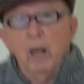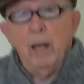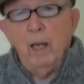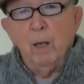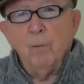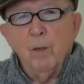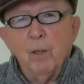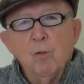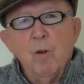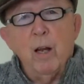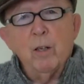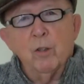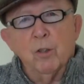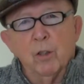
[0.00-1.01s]
I have a
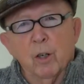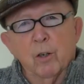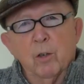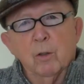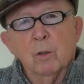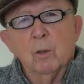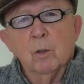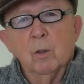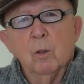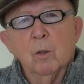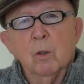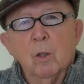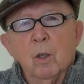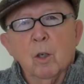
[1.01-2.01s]
grandson
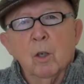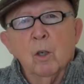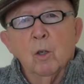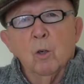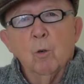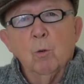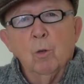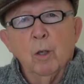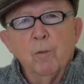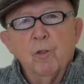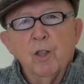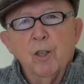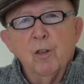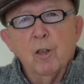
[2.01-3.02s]
who
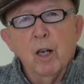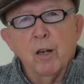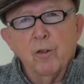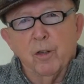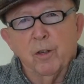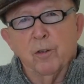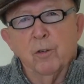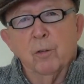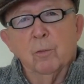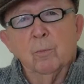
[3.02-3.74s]
lives in London.